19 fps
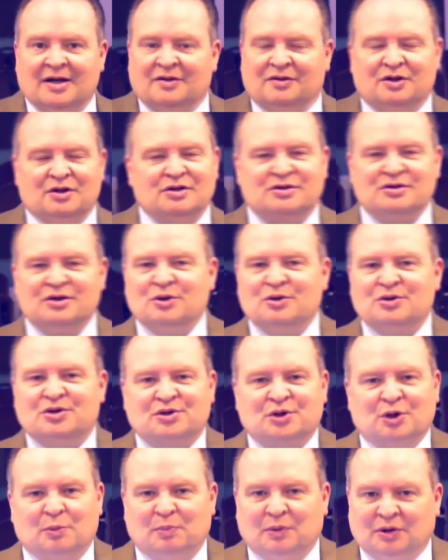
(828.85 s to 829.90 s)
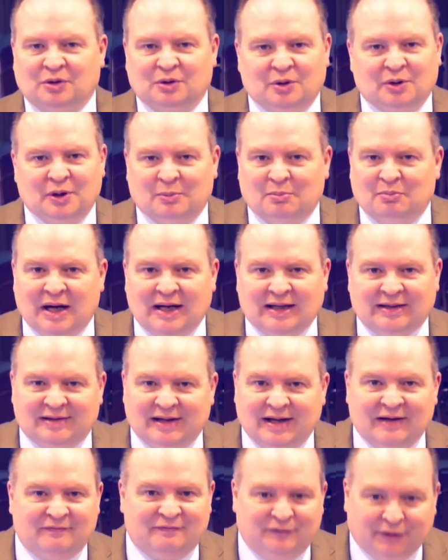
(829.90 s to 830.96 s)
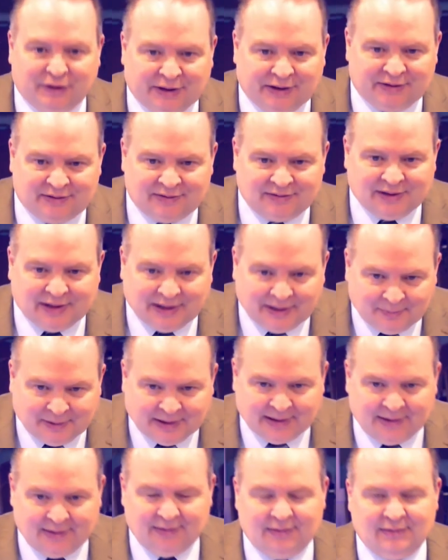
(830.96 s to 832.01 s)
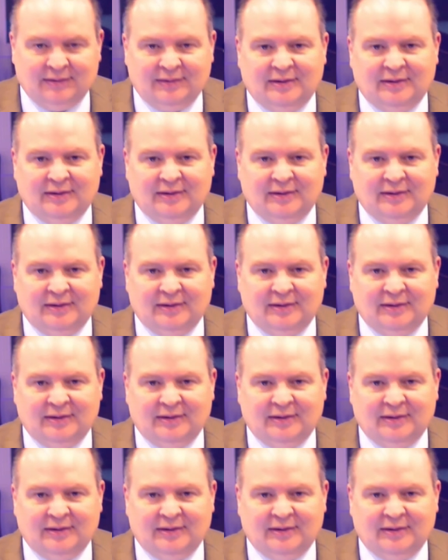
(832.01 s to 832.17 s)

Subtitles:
There's no serpent going to bite that foot. Amen.